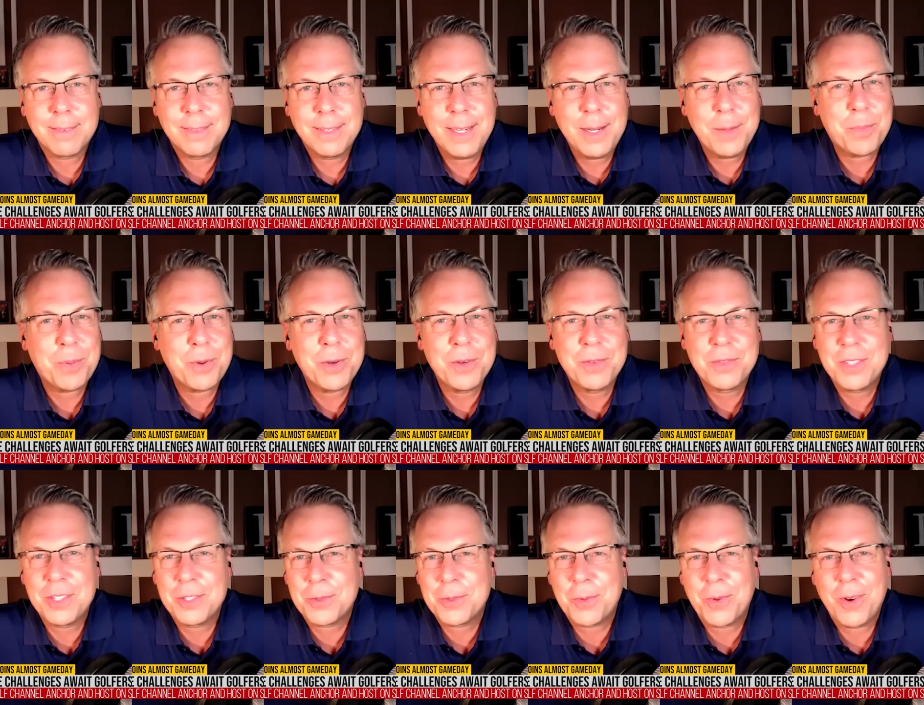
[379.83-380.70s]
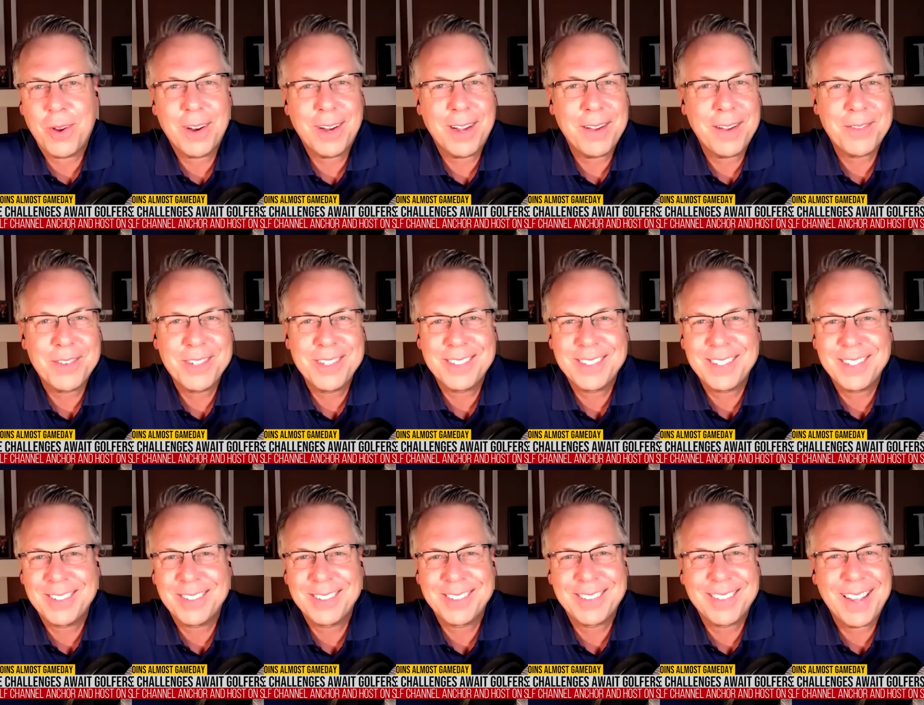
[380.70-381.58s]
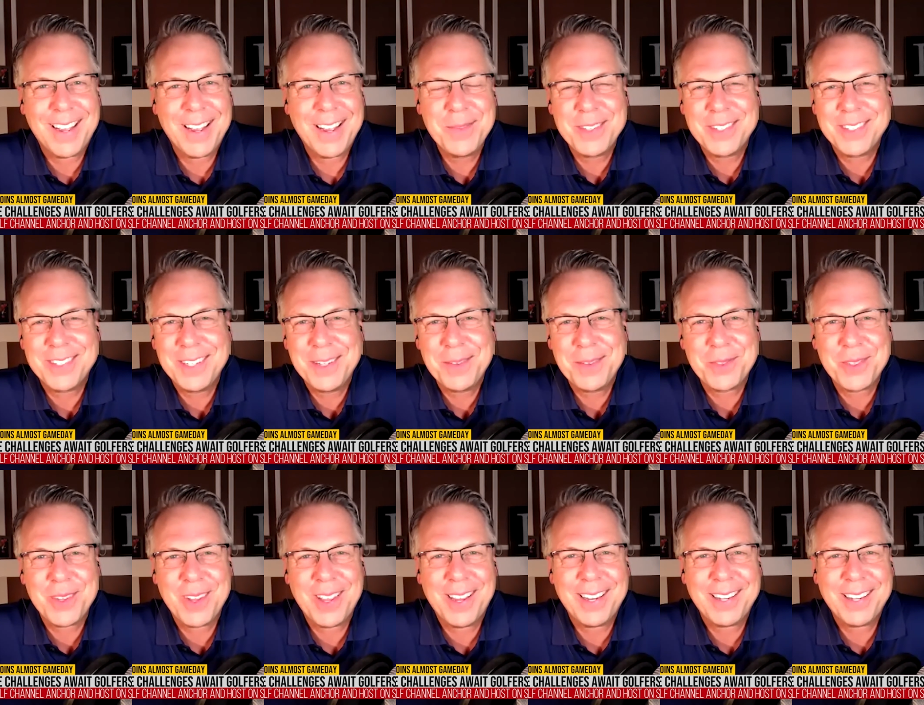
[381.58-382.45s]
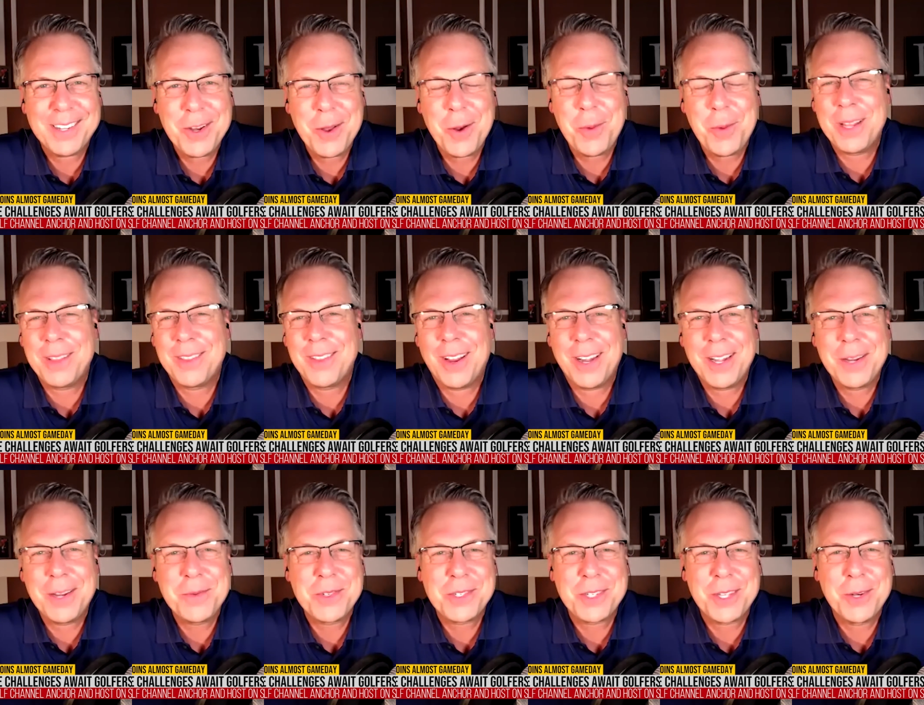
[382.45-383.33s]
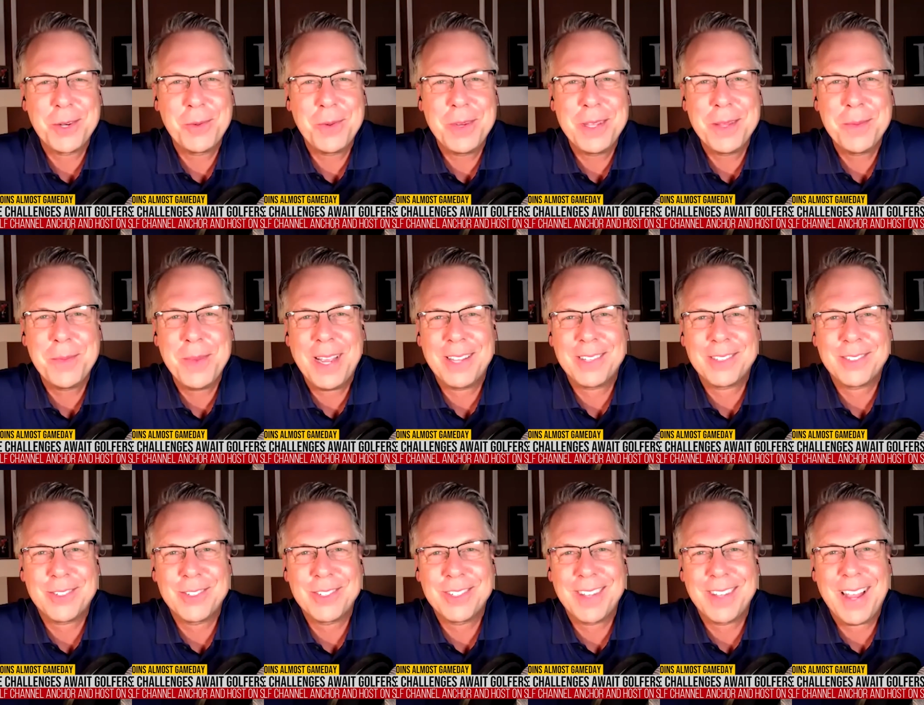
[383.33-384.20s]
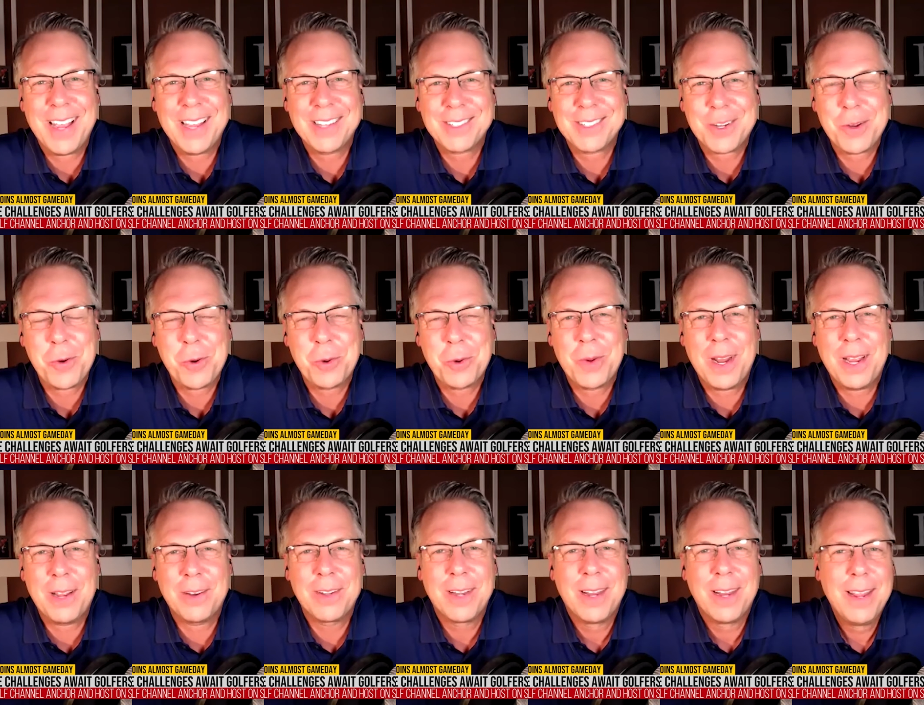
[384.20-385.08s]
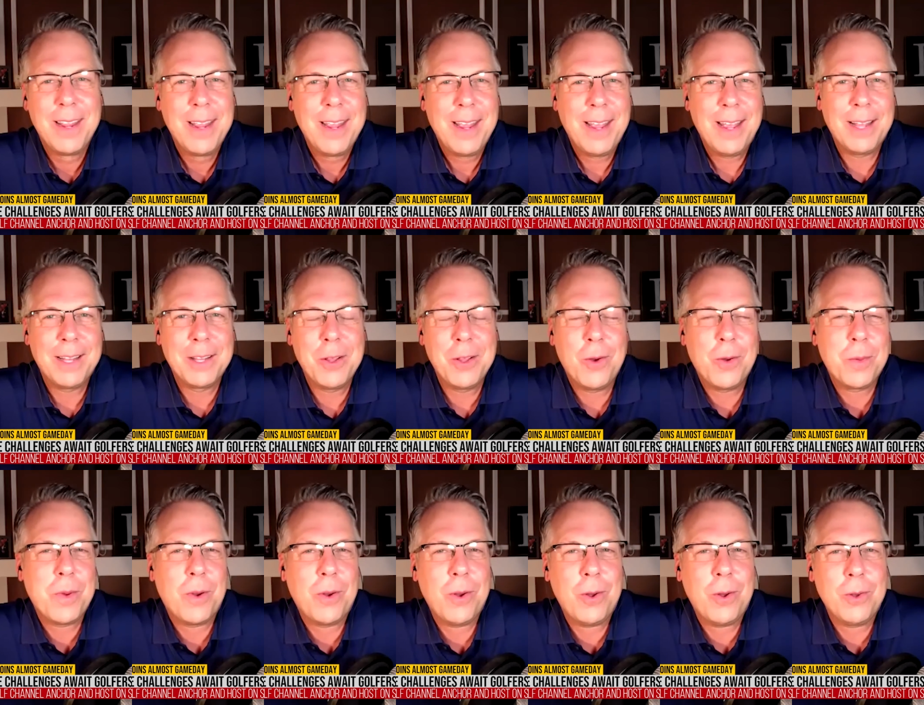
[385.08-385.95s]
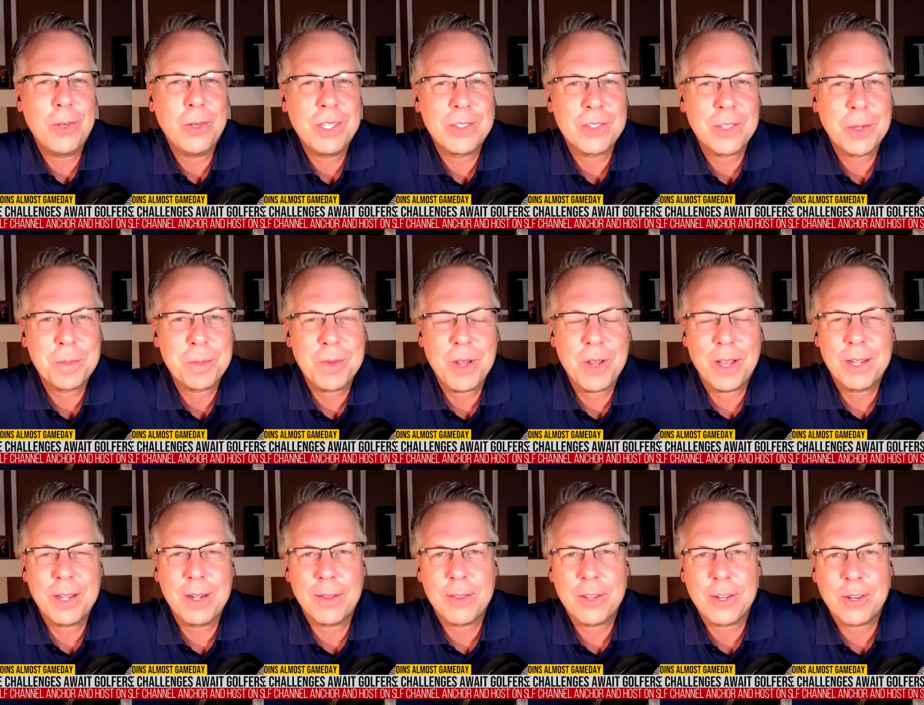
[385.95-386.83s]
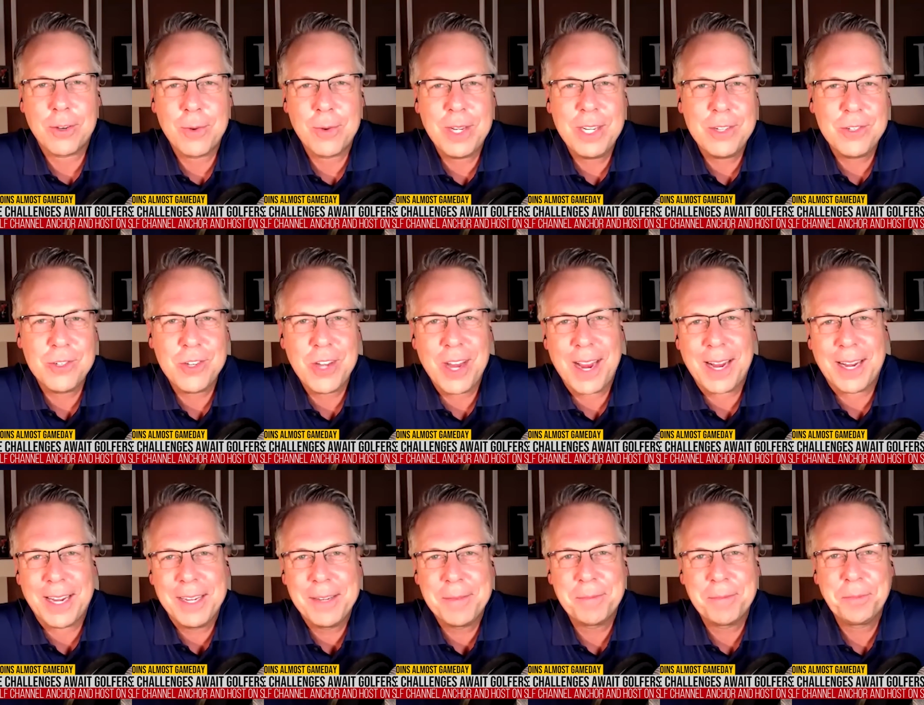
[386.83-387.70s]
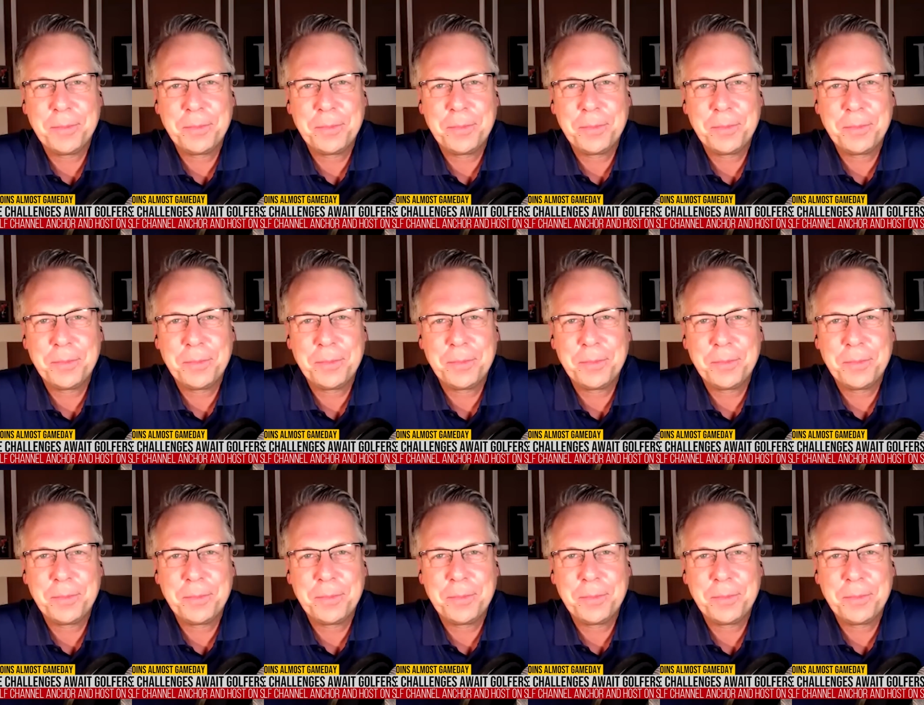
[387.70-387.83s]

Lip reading: He proves us wrong every single time, it seems like. Nobody thought he was going to win the Masters last go around. And lo and behold, he slipped on another green jacket.